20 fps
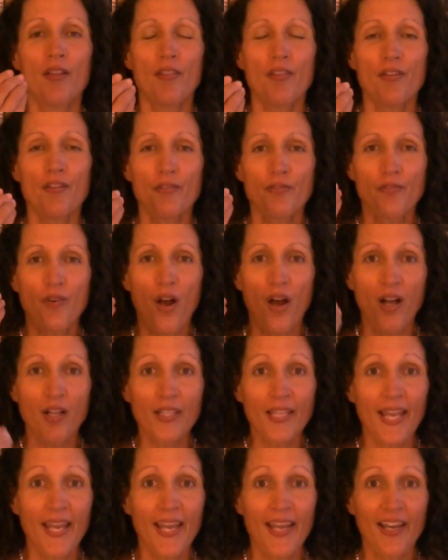the
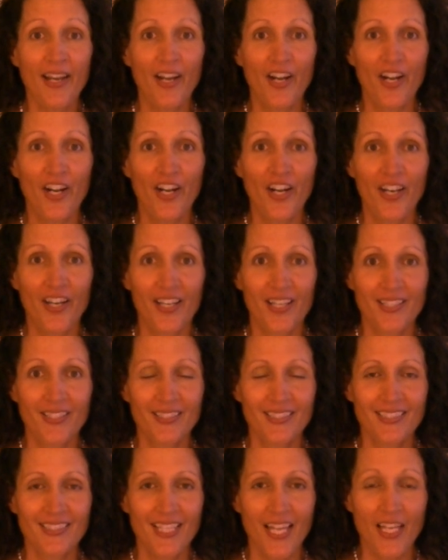fall air
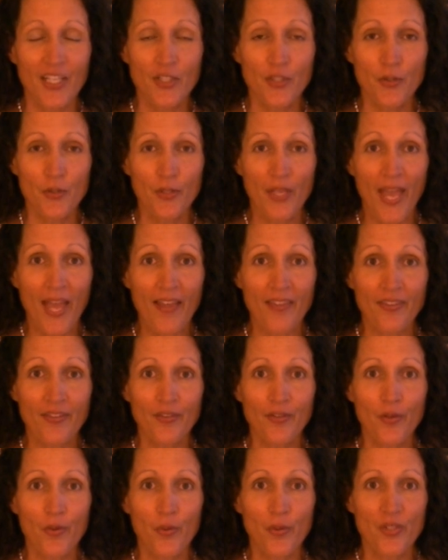and you gather
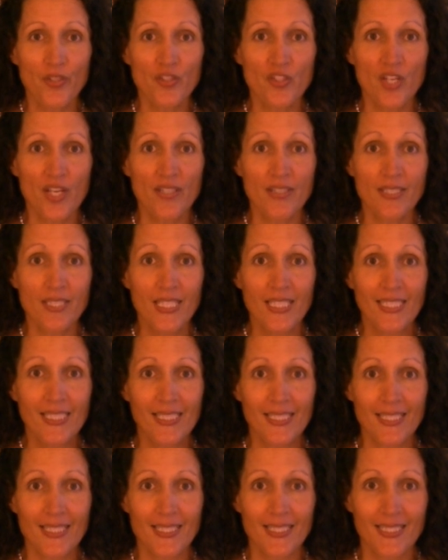the horse
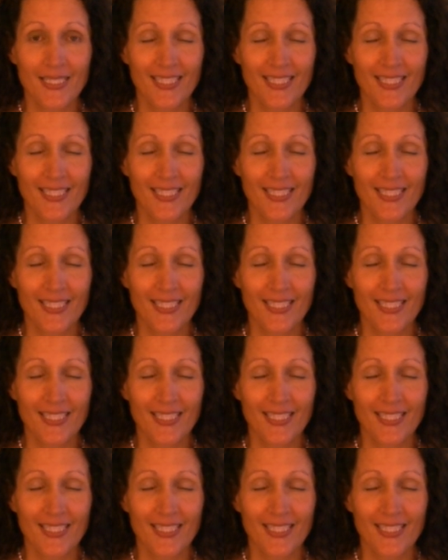chestnuts.